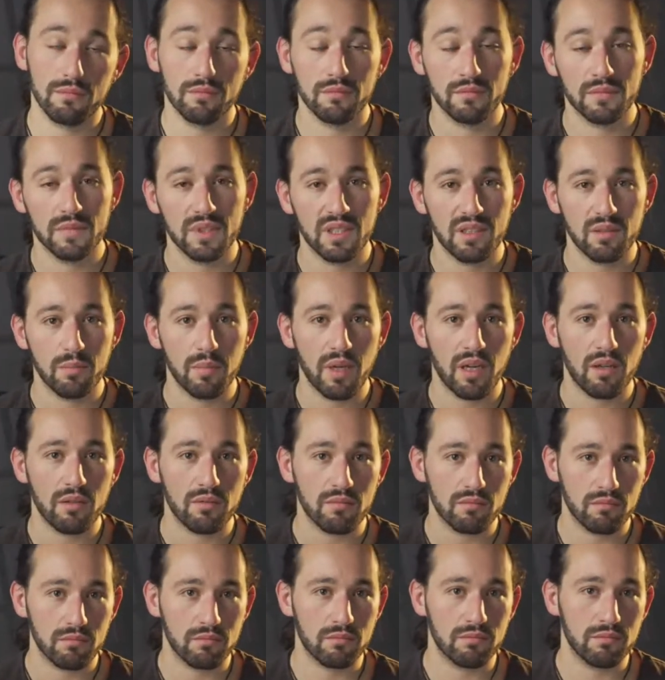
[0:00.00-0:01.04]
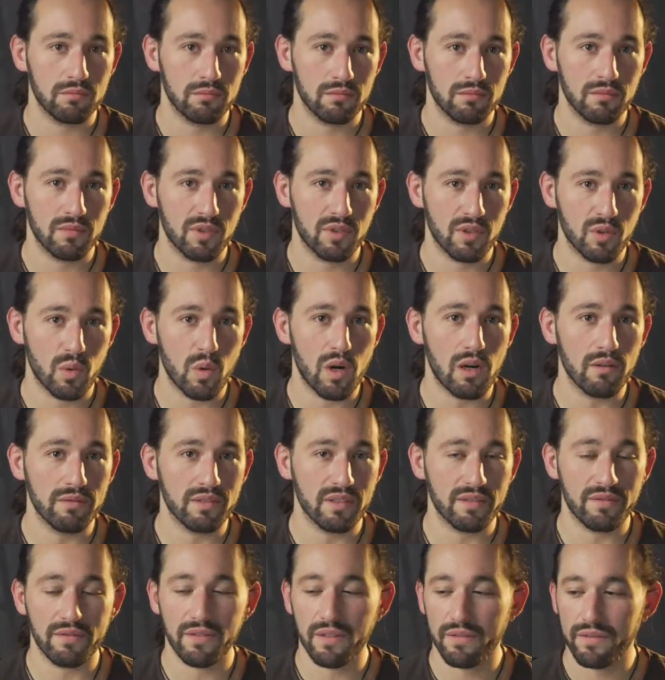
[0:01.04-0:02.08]
it's about 12 to
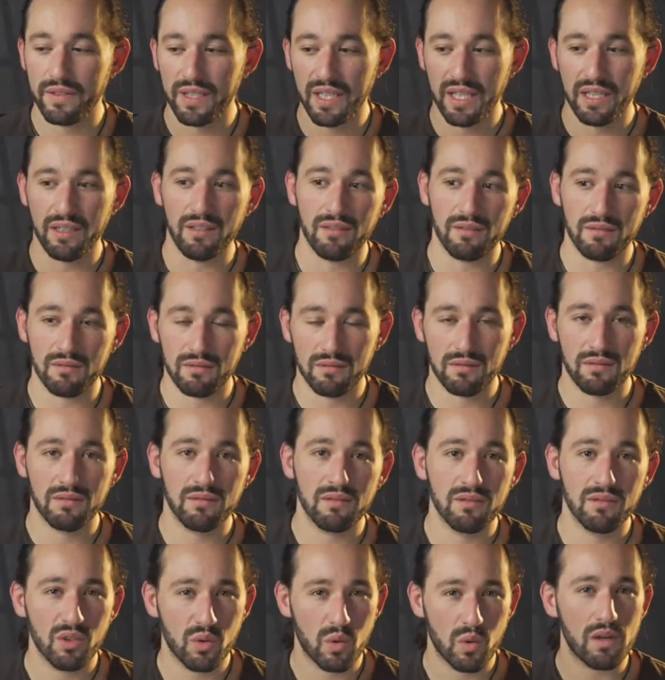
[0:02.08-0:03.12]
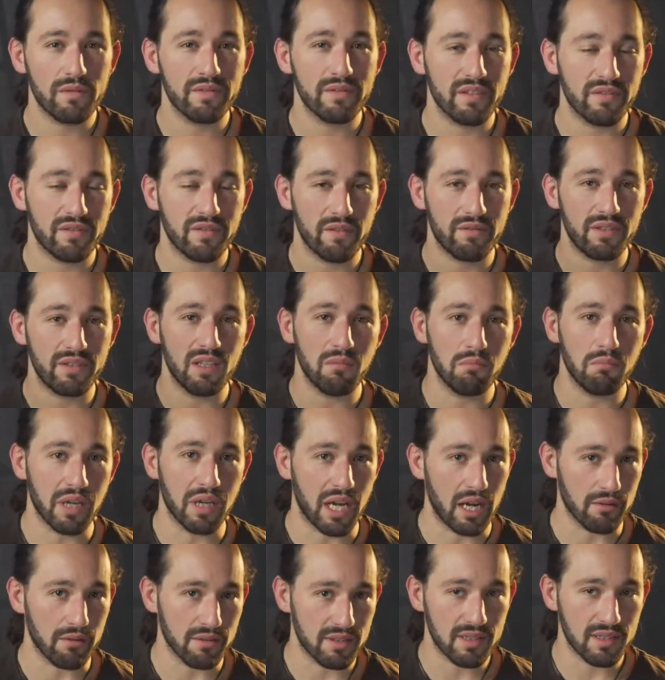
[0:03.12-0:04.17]
15
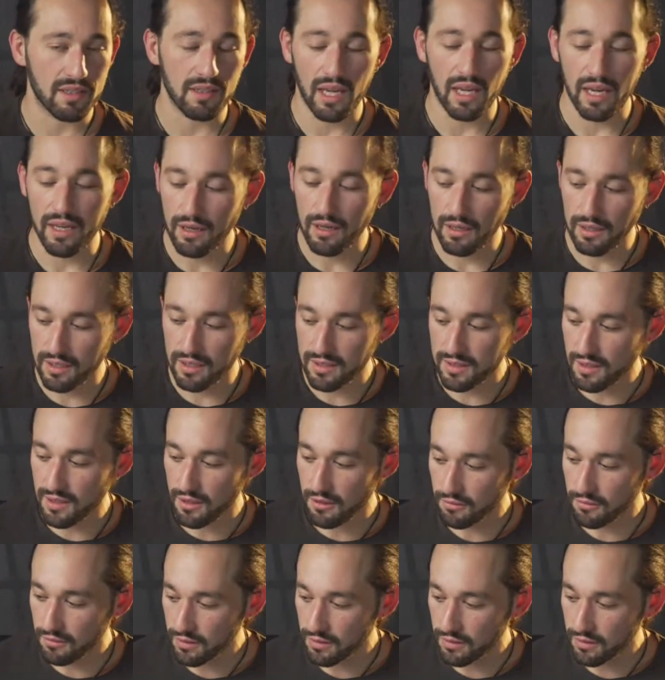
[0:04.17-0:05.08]
pounds, the light on its own.